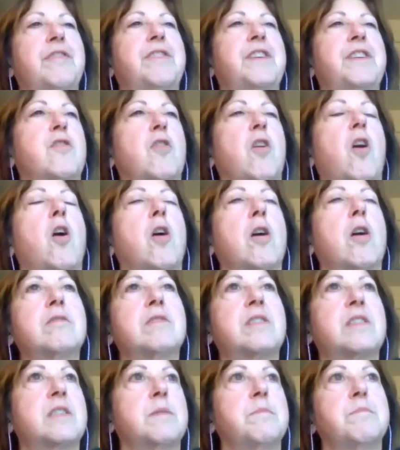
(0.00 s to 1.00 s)
There are
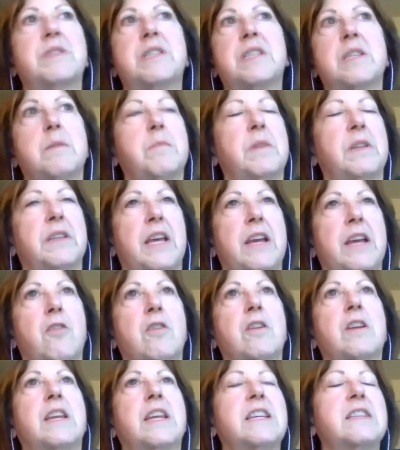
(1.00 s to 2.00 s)
some
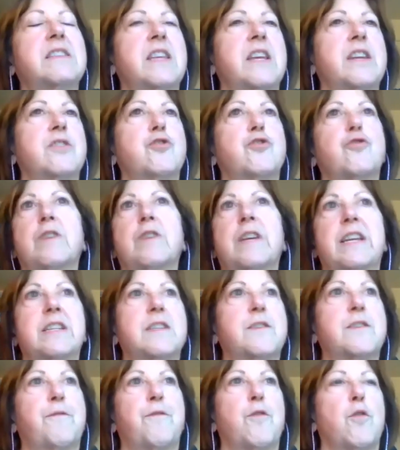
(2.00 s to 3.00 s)
similarities and
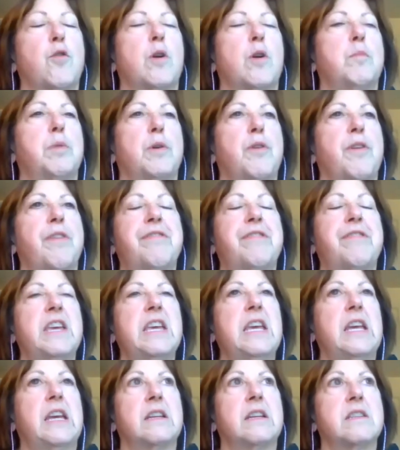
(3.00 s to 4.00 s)
transferable
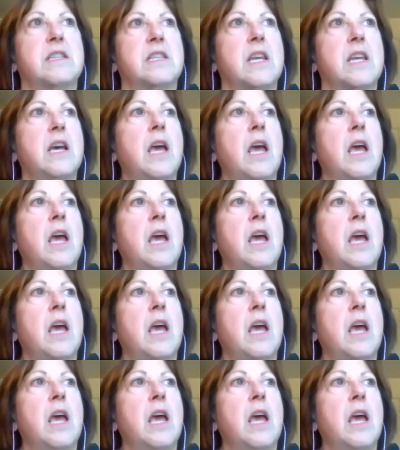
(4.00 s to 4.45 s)
things.